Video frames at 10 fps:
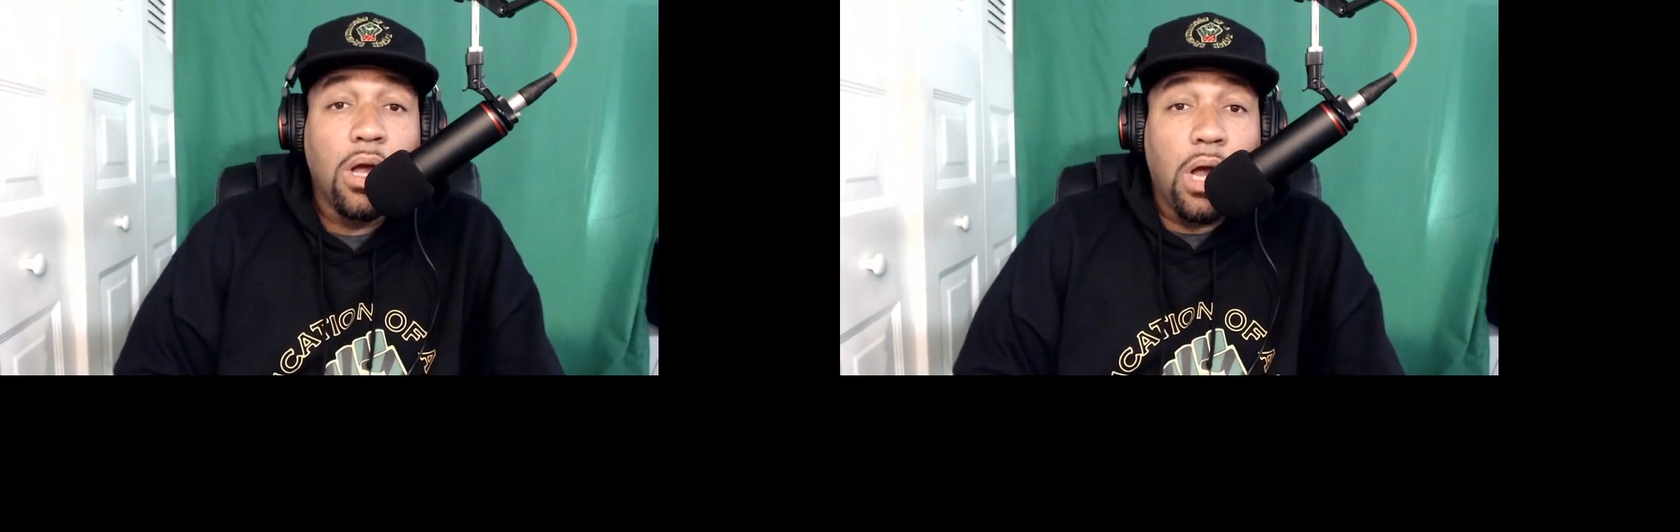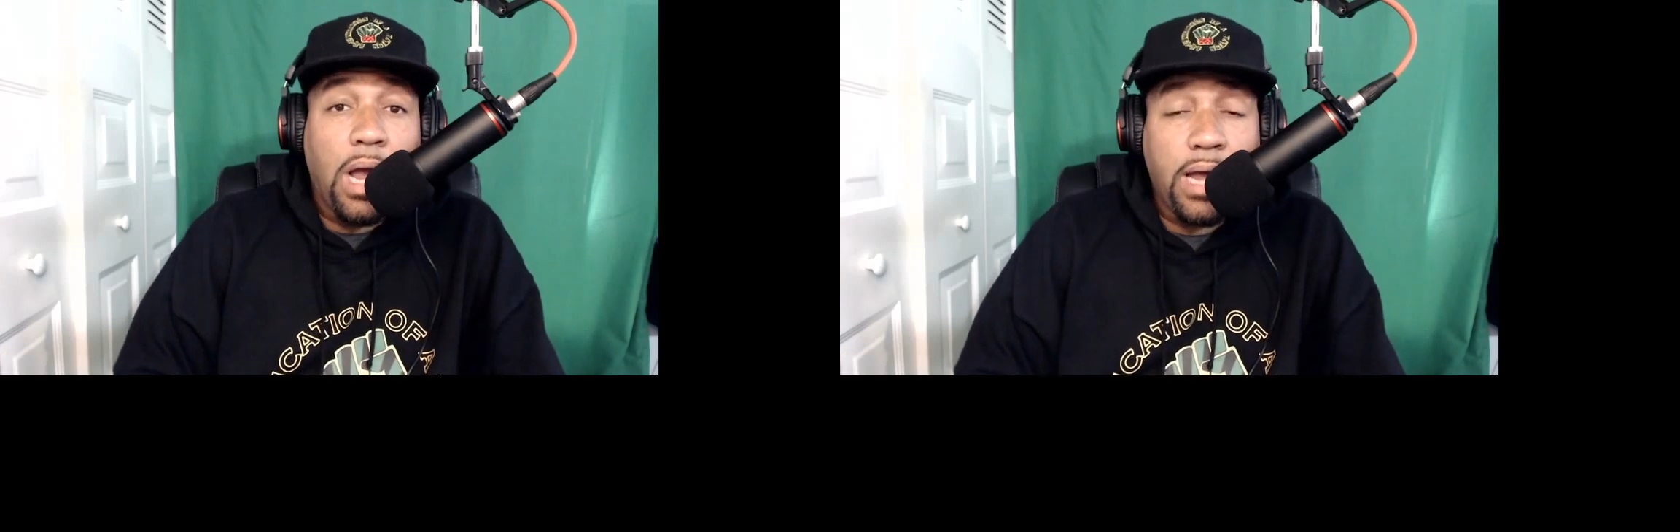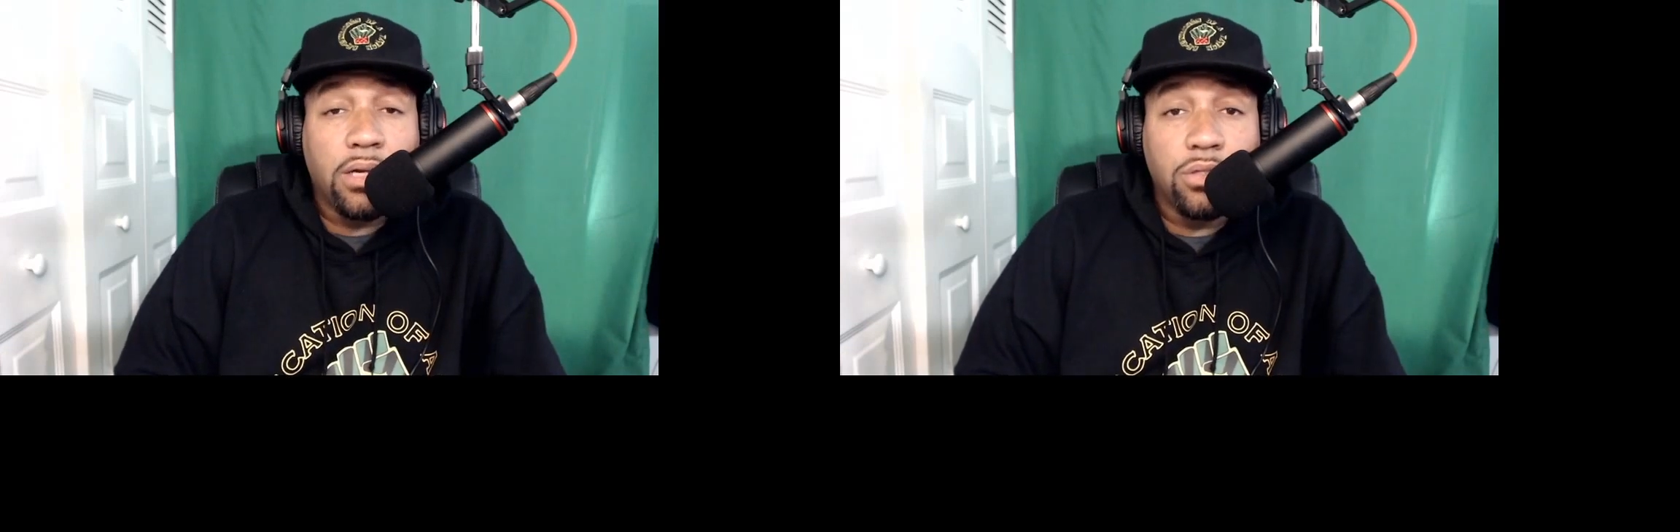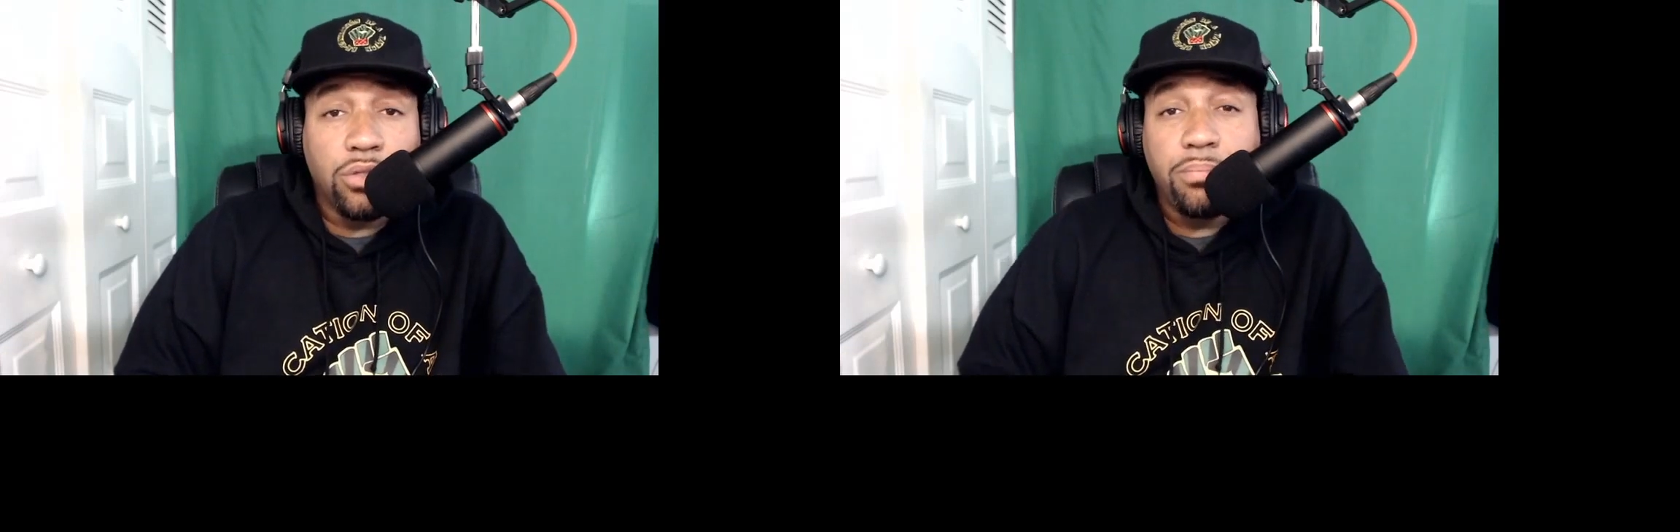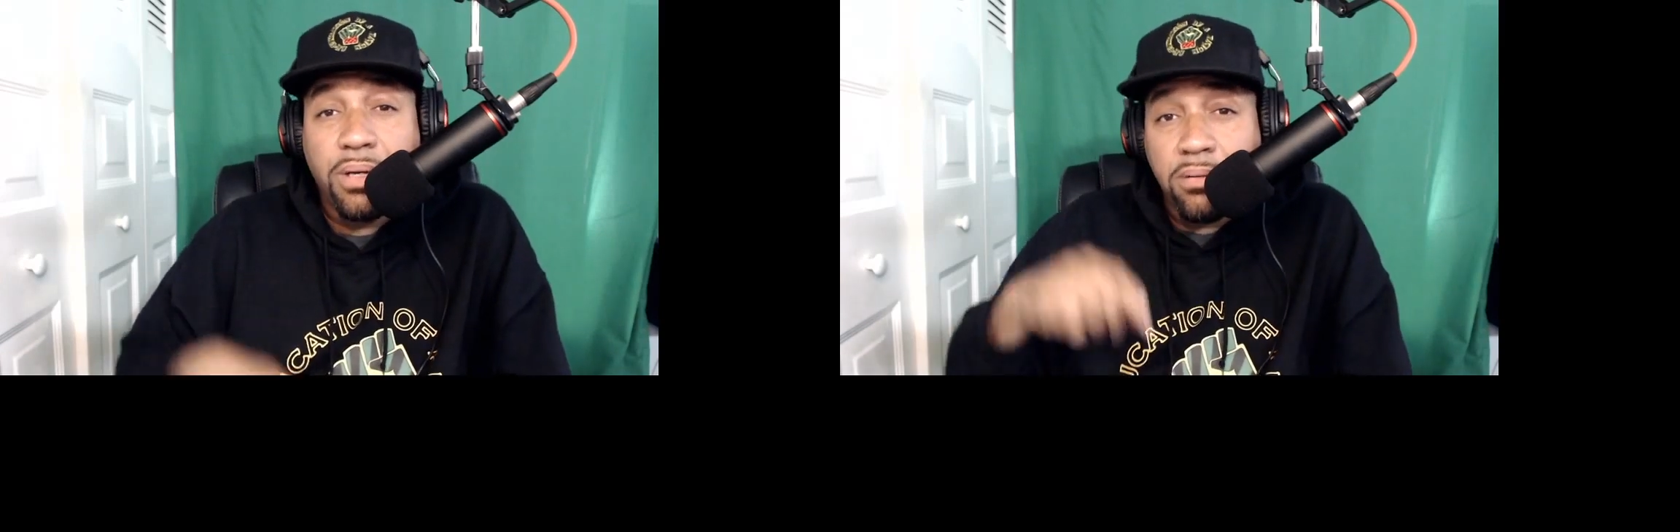had a little
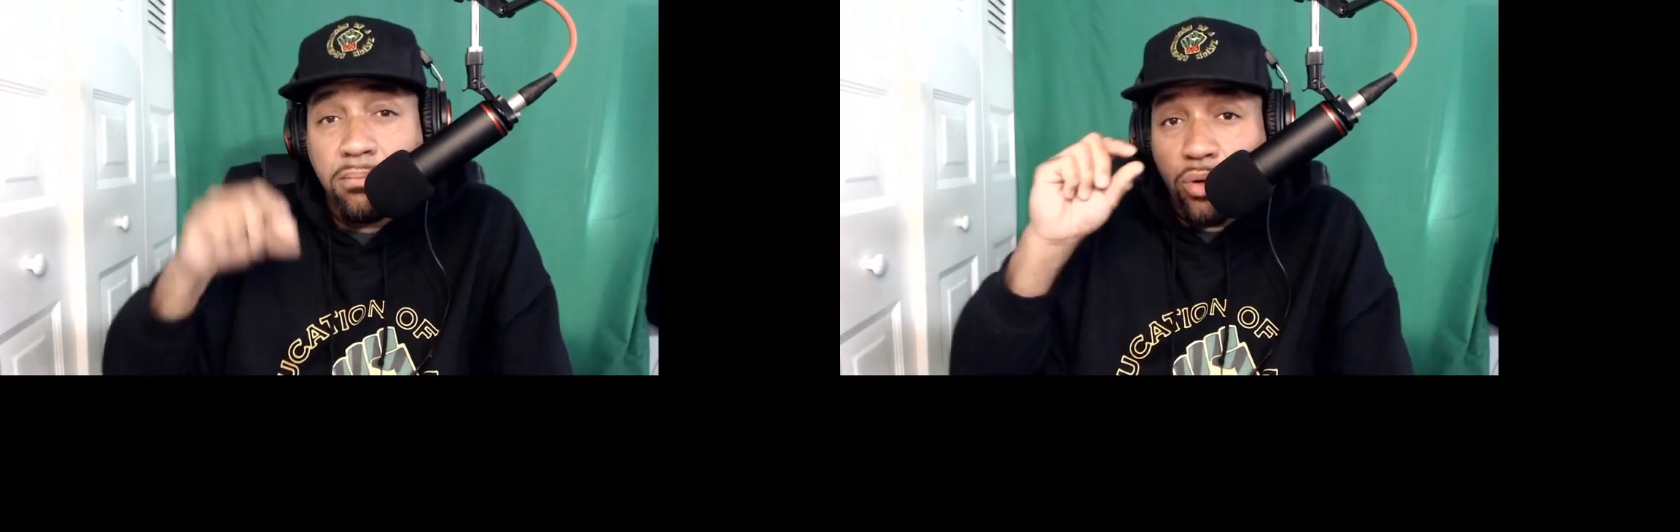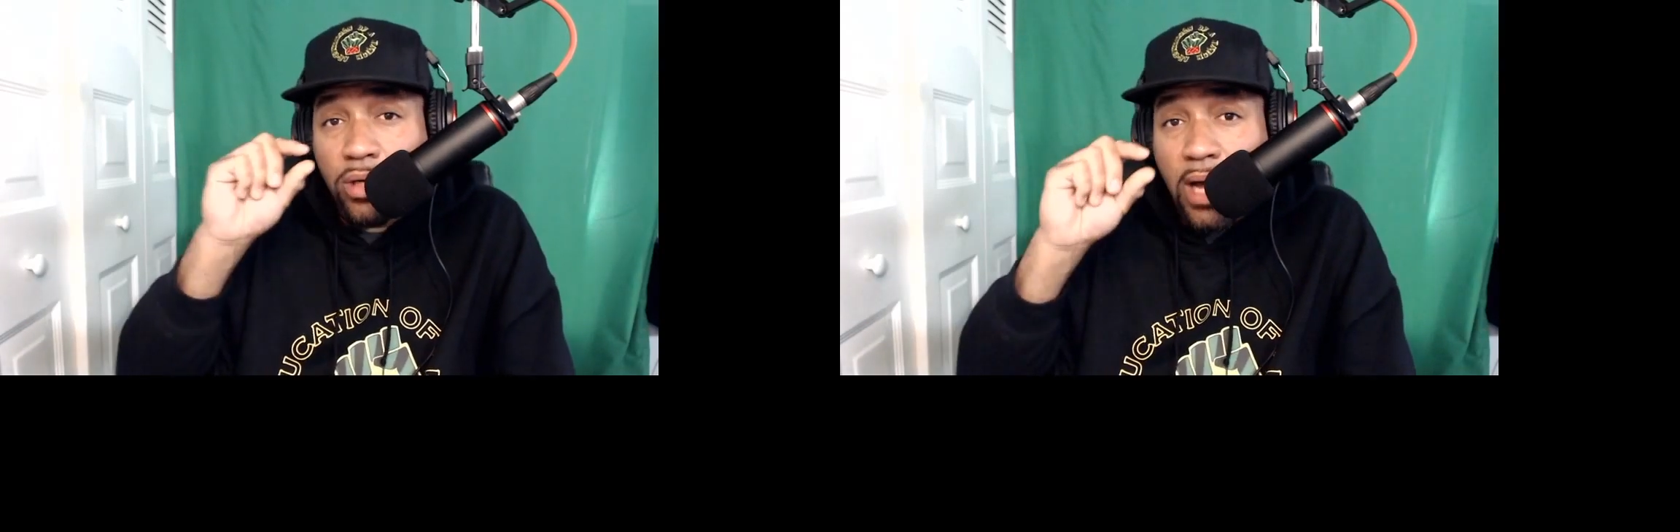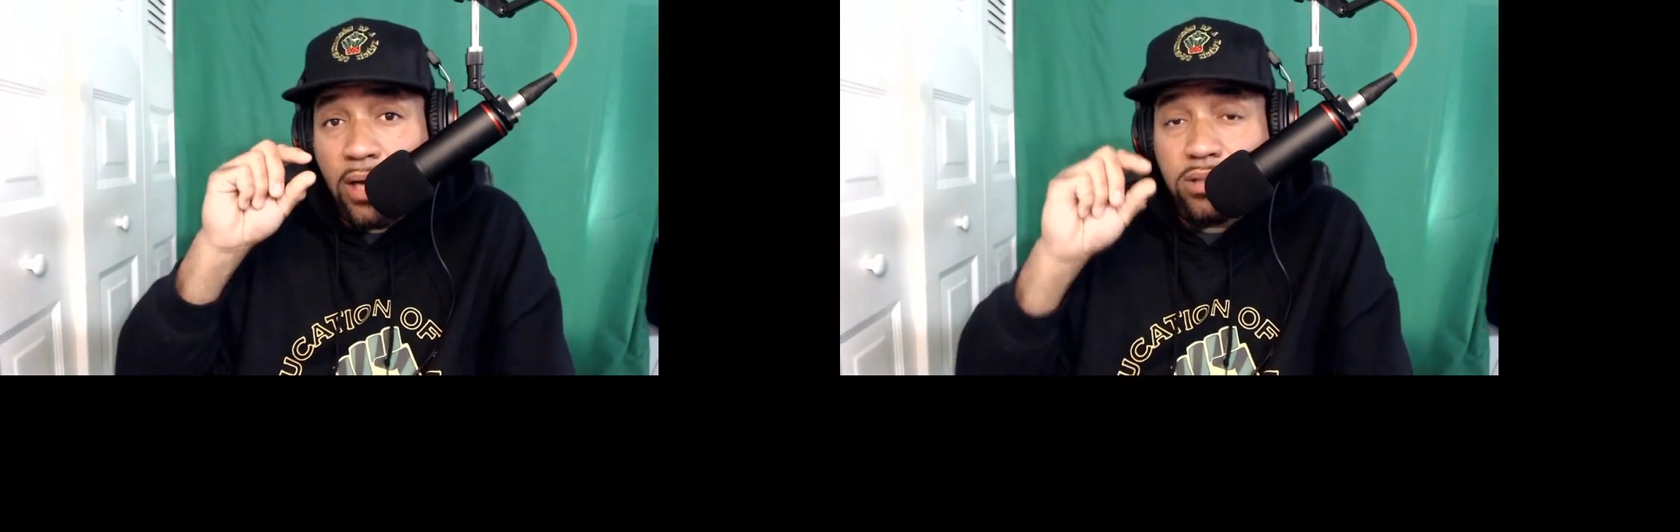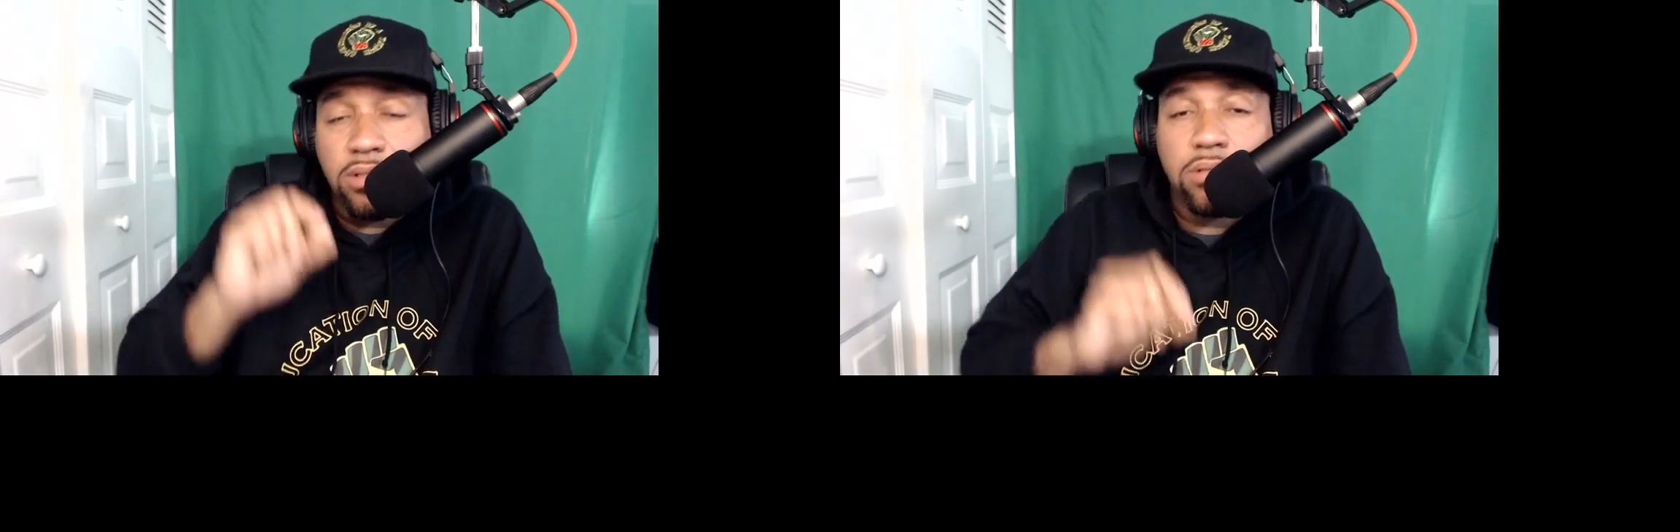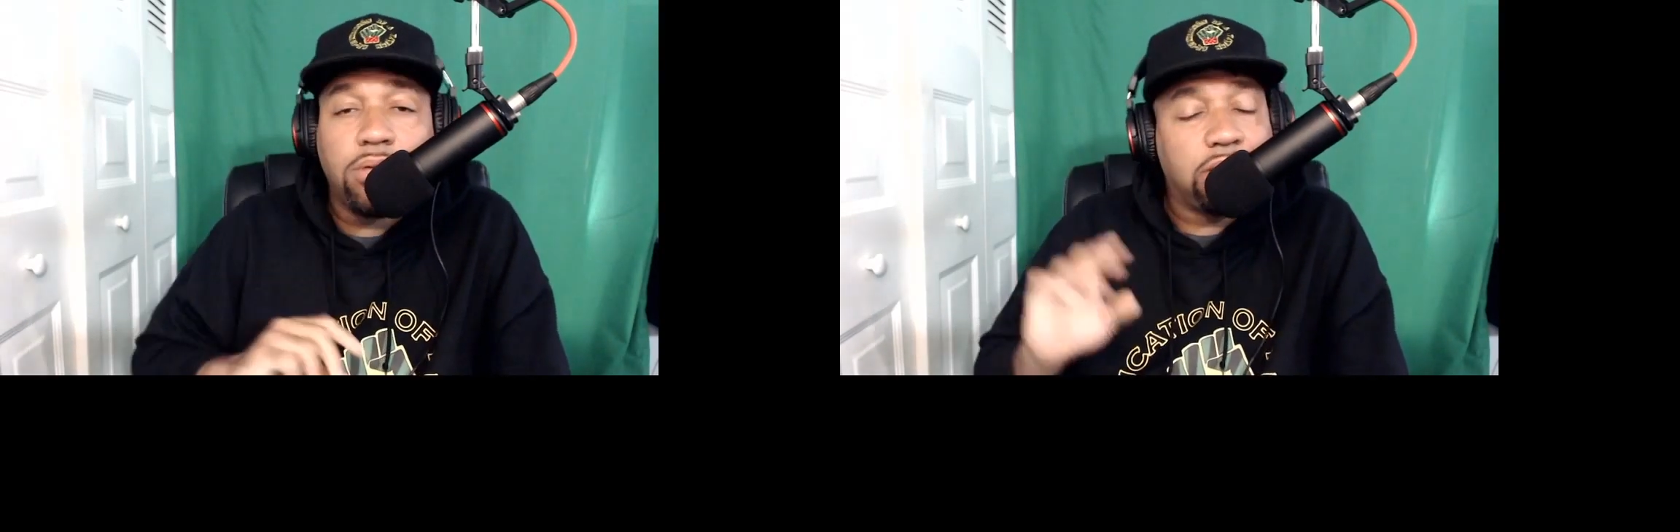bit of more knowledge than the rest?